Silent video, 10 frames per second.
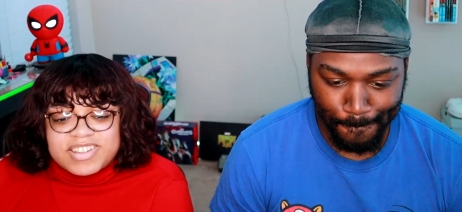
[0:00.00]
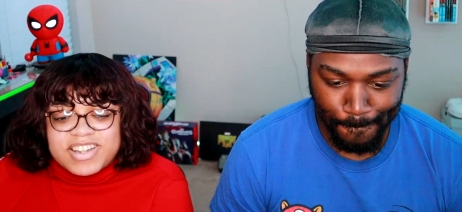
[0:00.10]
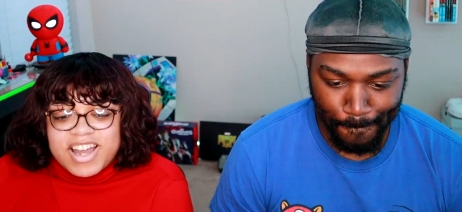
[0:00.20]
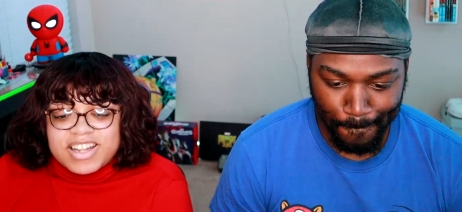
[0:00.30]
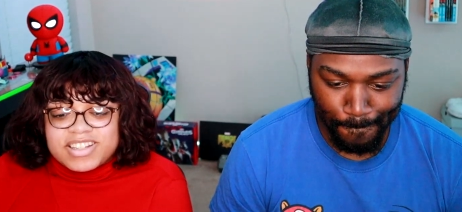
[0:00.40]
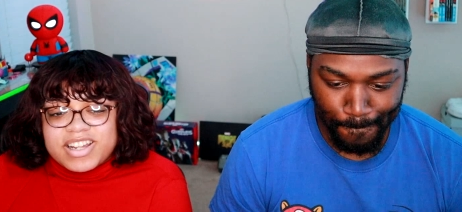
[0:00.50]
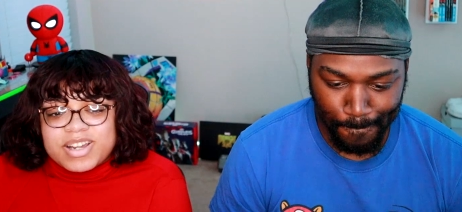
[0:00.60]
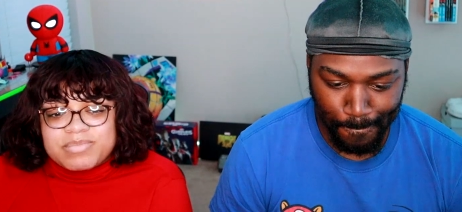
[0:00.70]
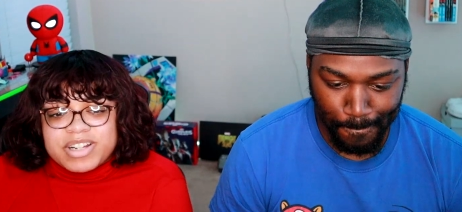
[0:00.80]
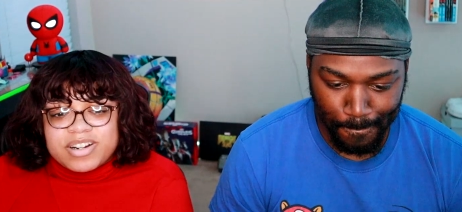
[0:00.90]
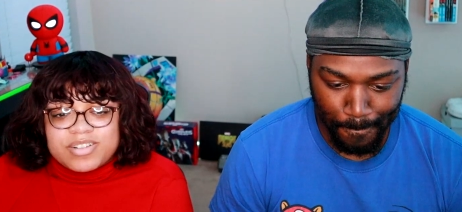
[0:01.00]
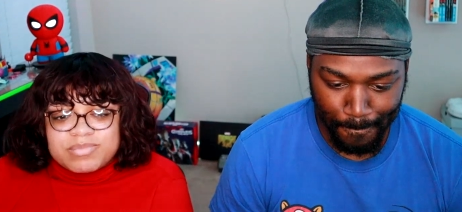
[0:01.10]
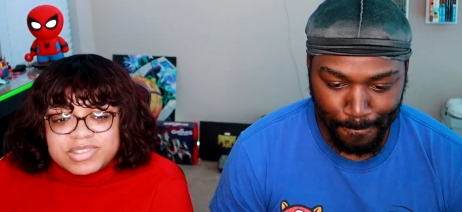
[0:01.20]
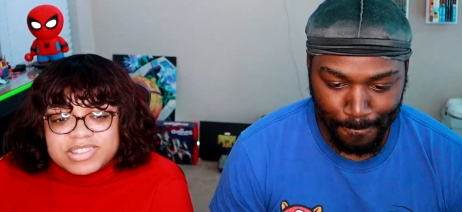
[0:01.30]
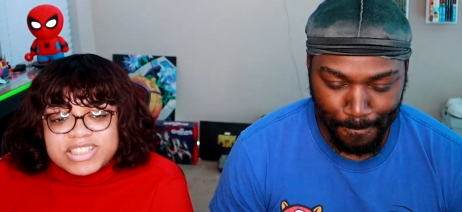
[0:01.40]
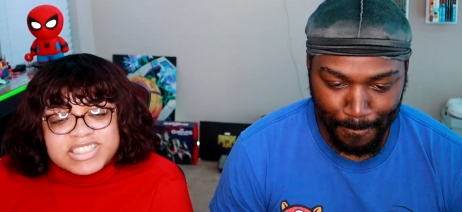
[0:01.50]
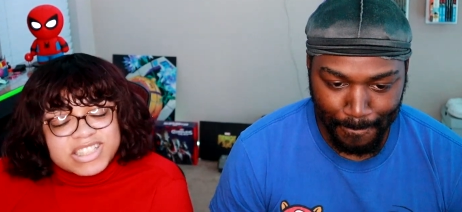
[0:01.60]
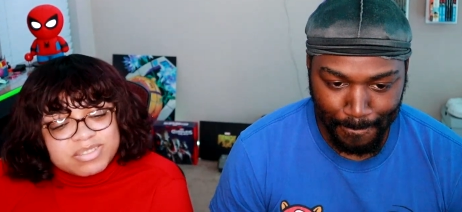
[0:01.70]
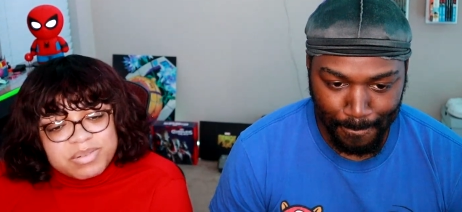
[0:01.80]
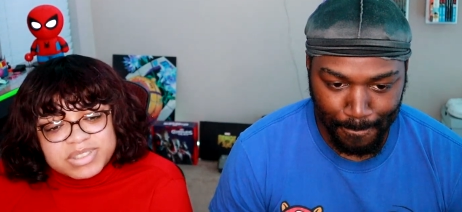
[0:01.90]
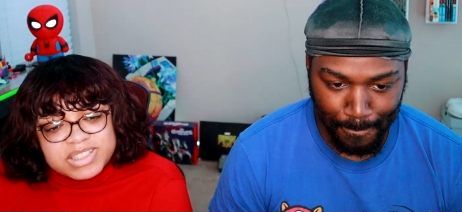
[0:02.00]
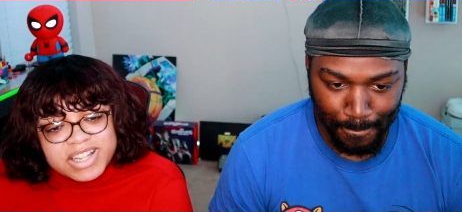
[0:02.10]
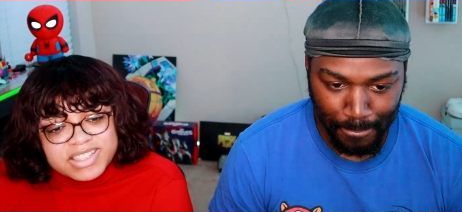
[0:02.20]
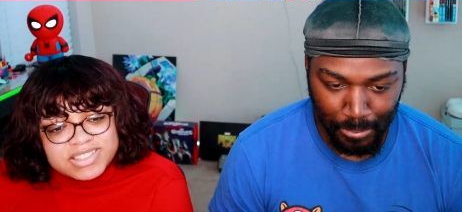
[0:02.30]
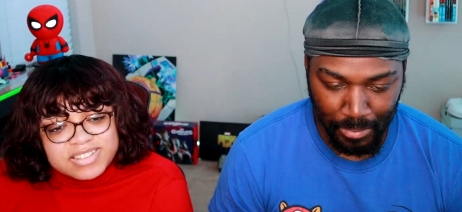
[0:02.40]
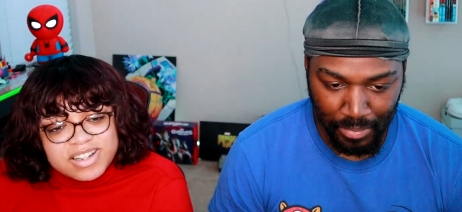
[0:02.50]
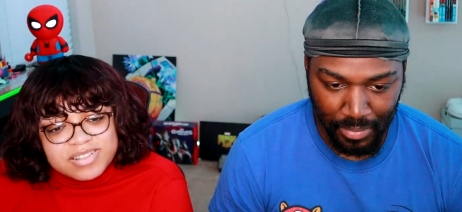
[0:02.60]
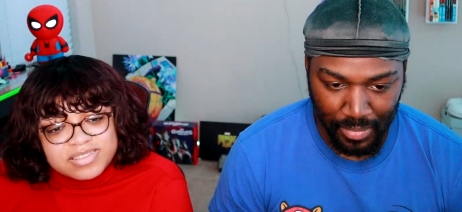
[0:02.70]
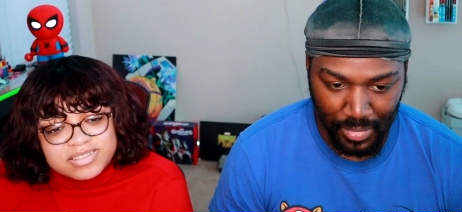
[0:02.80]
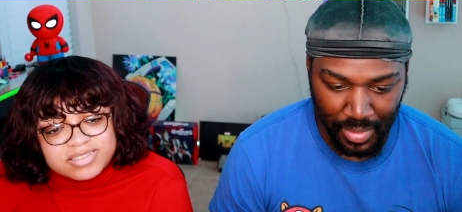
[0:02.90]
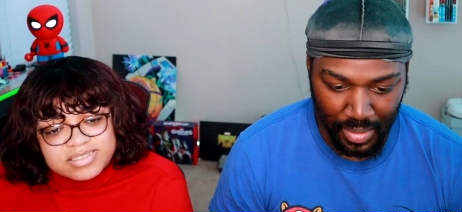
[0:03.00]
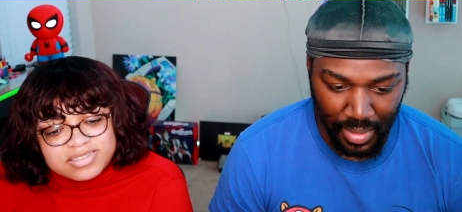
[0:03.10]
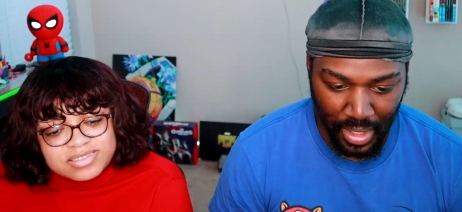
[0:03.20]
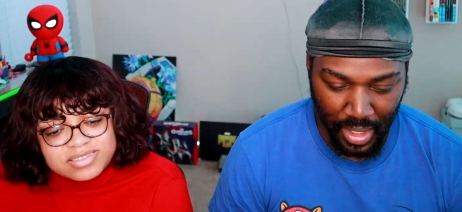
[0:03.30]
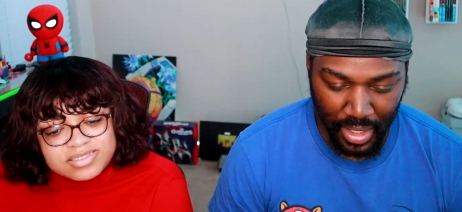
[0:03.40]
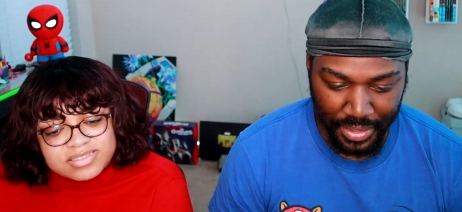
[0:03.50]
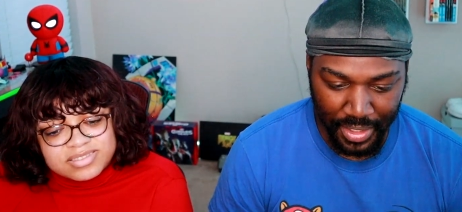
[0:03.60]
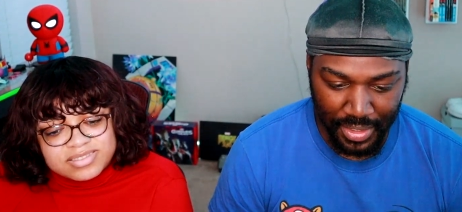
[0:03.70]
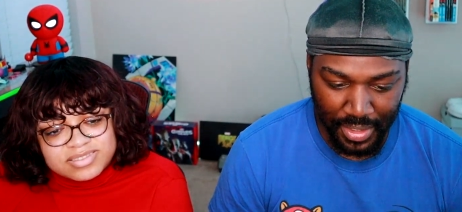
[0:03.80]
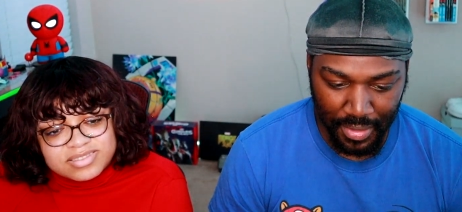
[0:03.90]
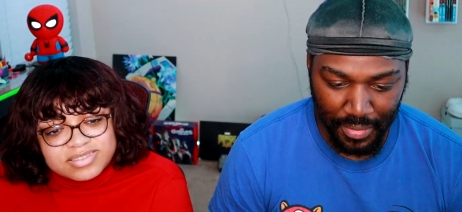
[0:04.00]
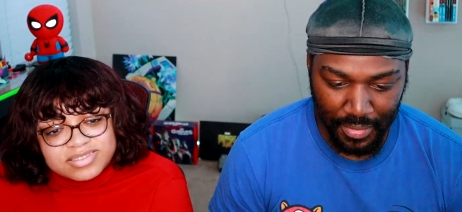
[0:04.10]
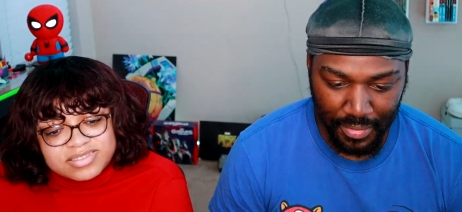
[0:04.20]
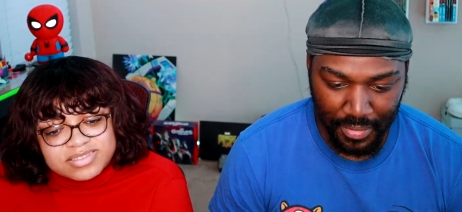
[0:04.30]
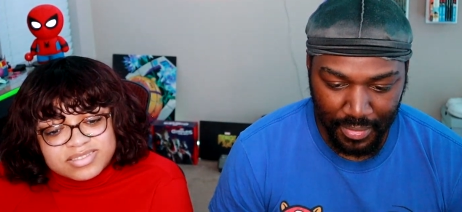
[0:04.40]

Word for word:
Speaker 1: Goddamn, Daryl. Is that the one with the glasses now?
Speaker 2: I think so.